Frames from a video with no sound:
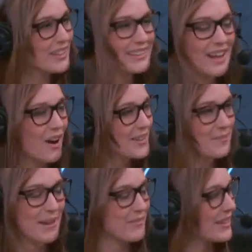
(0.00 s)
the odds,
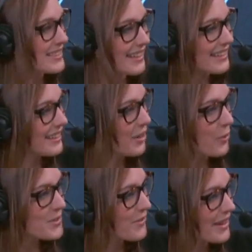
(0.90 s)
man. Vitality, they
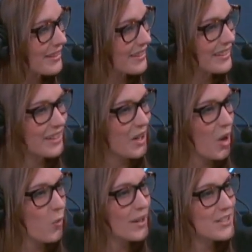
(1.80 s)
always find a
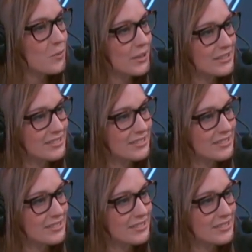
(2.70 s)
way to win.